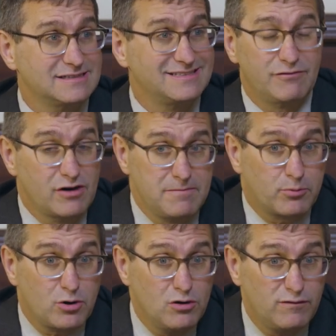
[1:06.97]
They're very
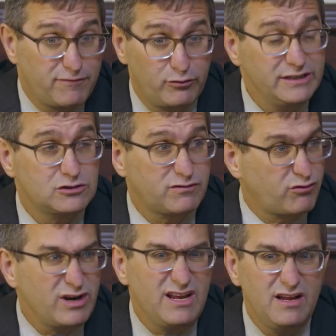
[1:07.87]
pro
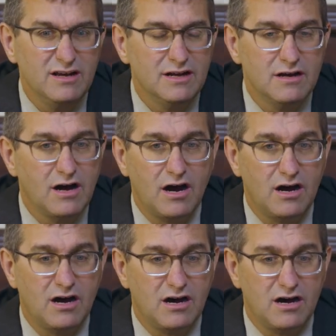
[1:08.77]
free,
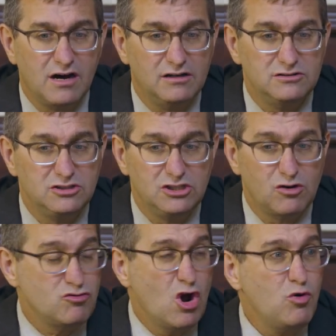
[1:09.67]

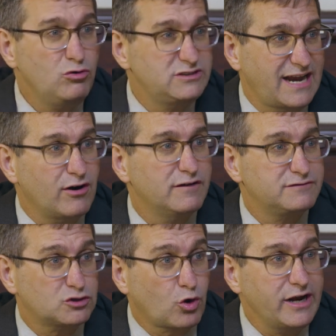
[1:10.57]
no
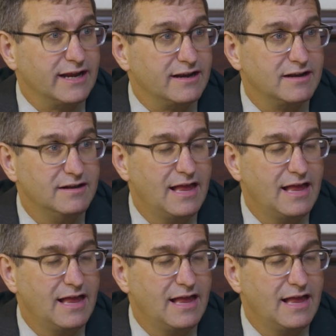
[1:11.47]
tariff trade.